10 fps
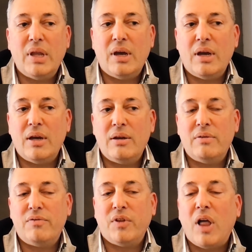uh,
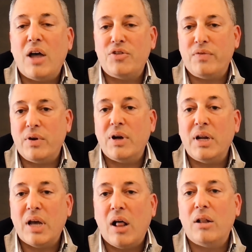philosophy or
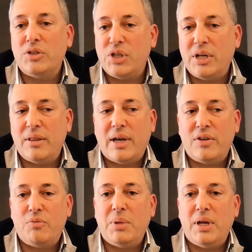ideology
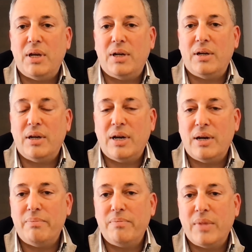that's being um,